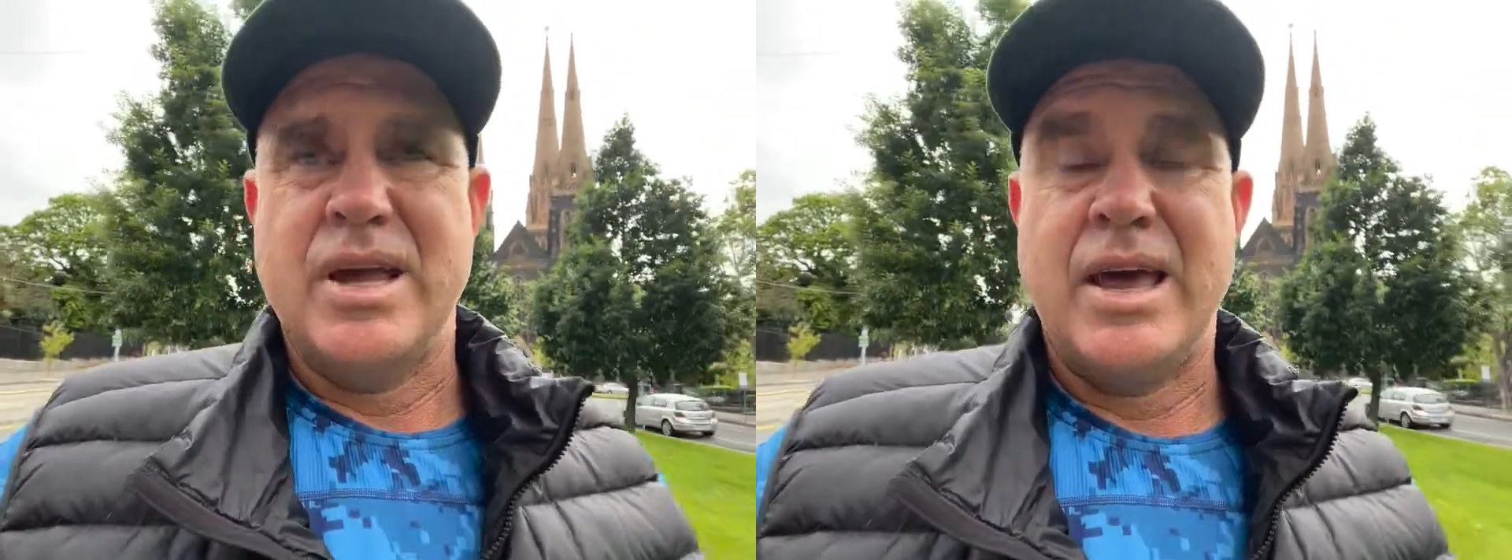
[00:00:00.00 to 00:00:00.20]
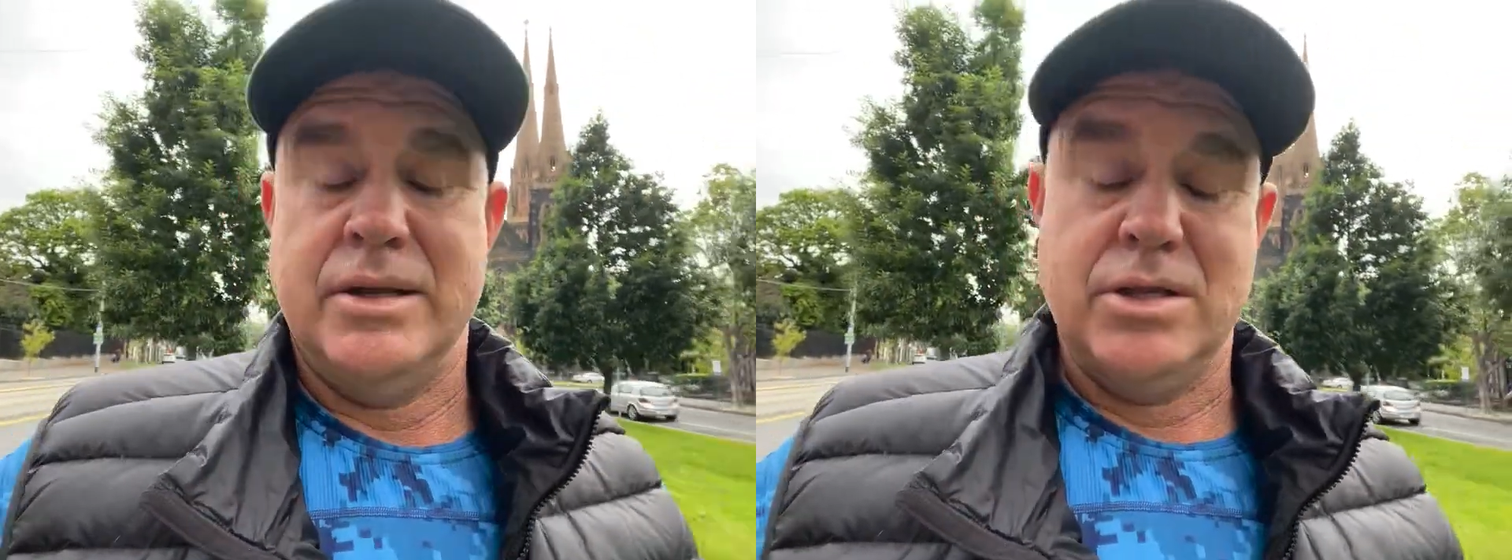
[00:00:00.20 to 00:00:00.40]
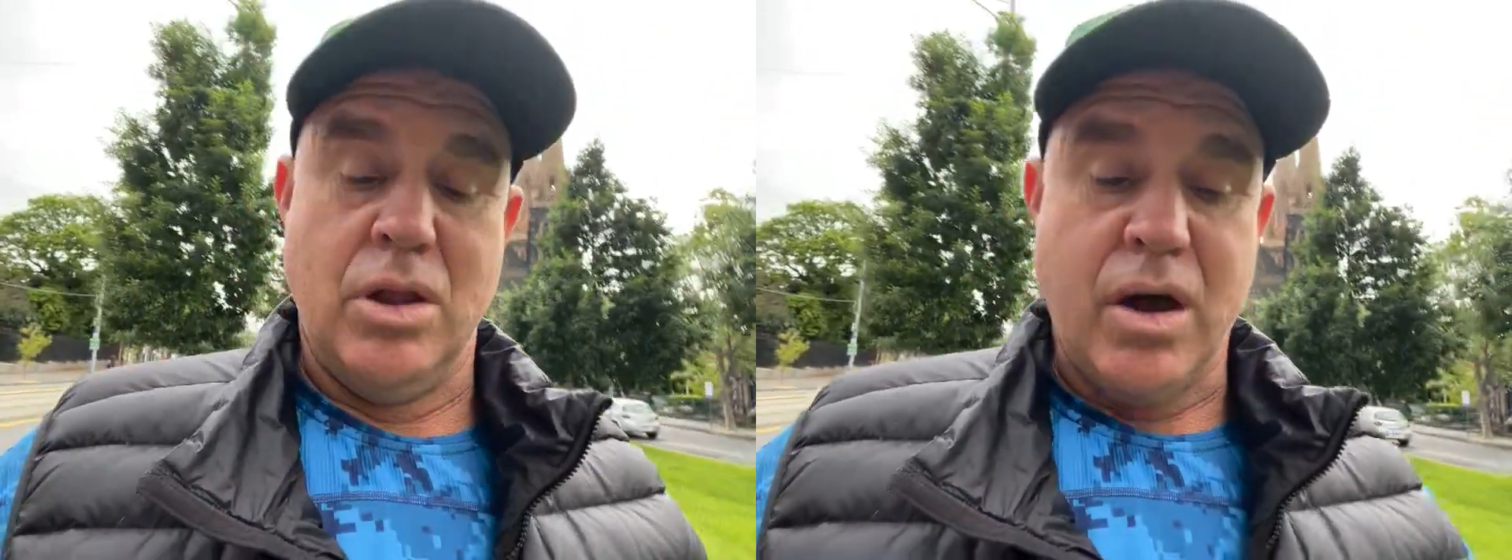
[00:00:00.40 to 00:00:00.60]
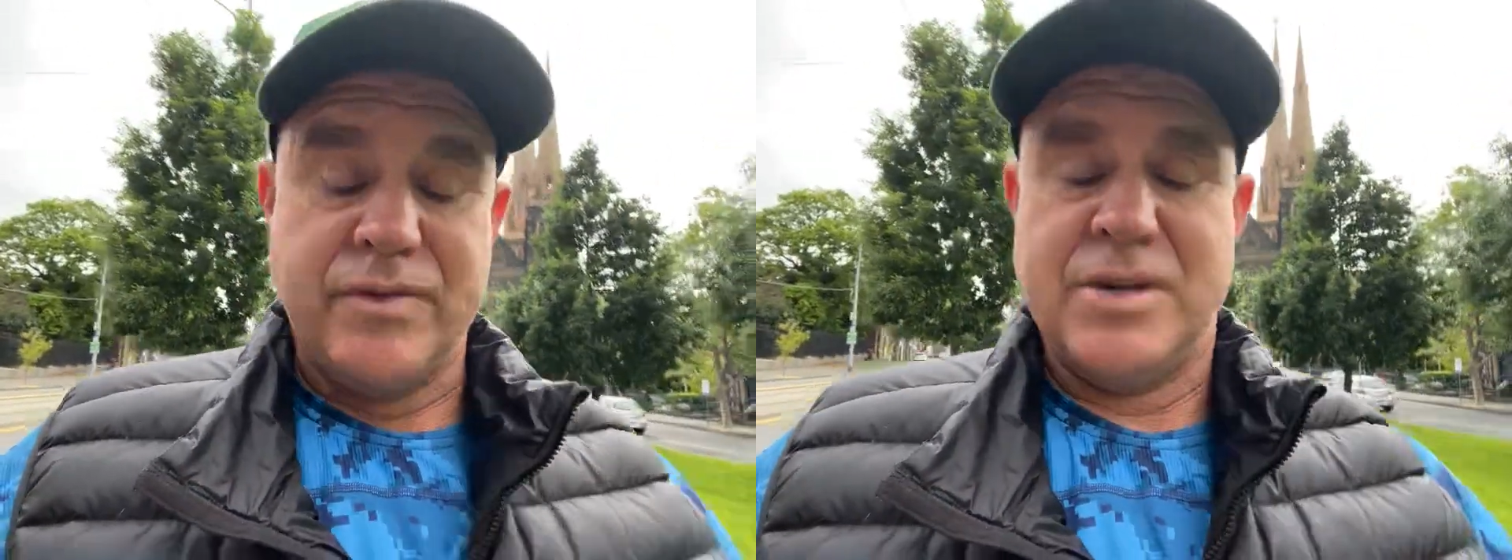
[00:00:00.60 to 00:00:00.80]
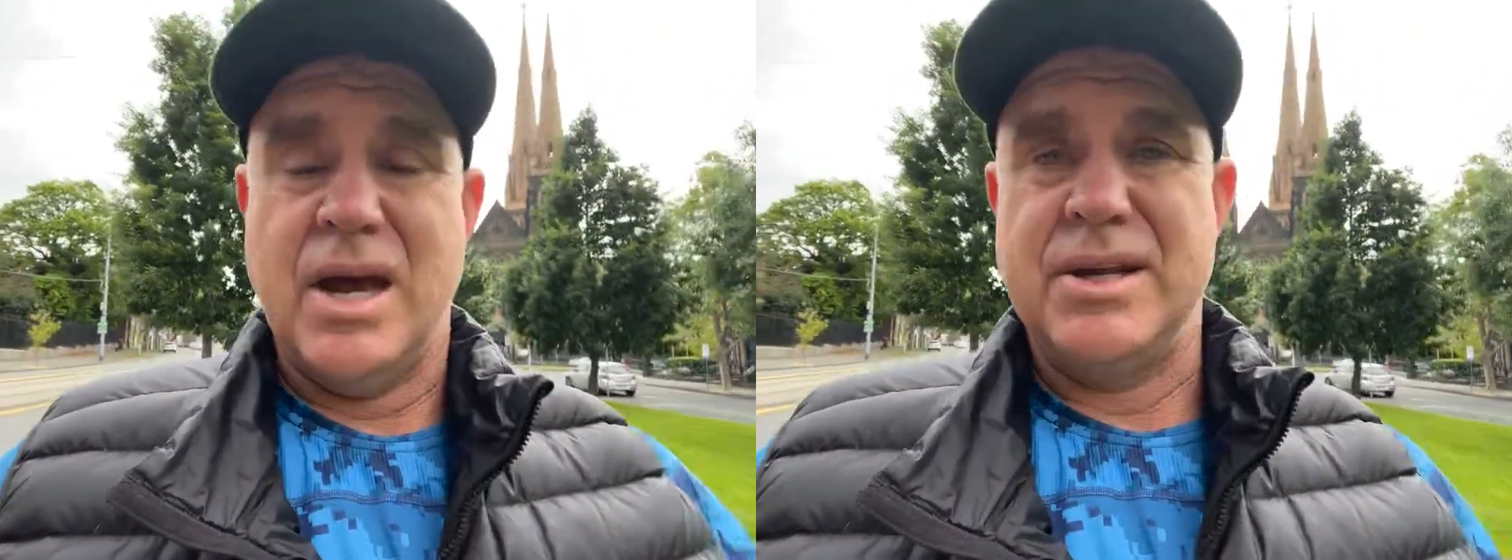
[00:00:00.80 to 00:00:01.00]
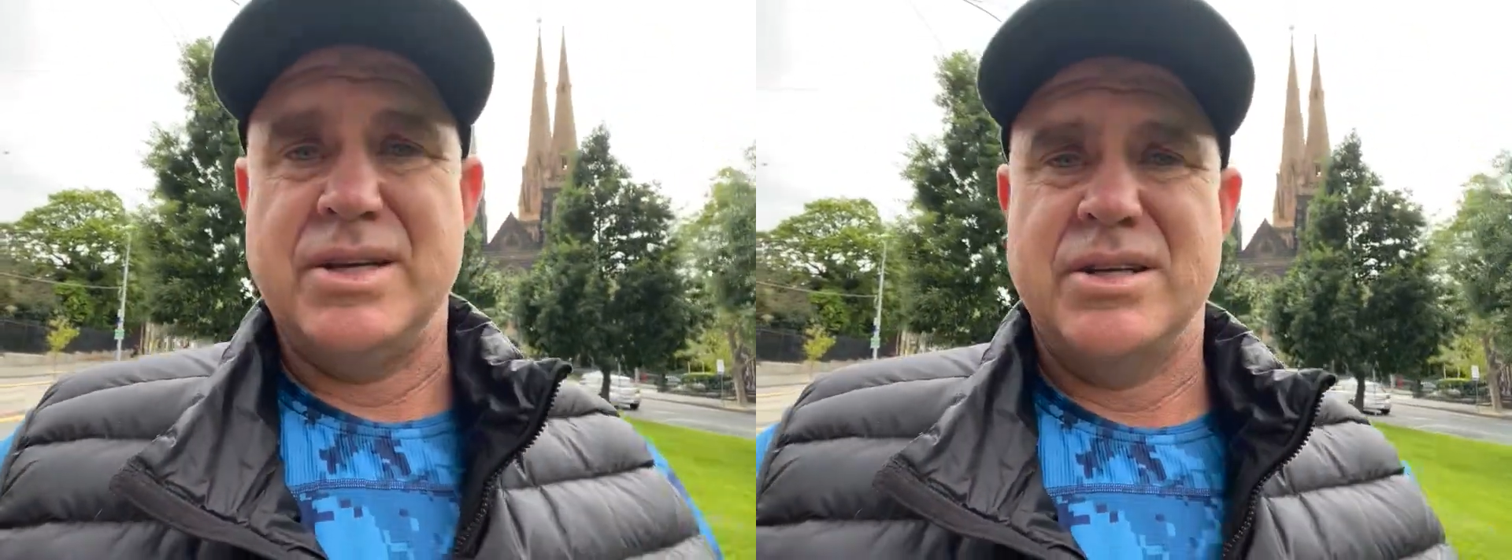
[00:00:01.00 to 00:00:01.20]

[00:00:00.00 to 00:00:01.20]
and it's life changing.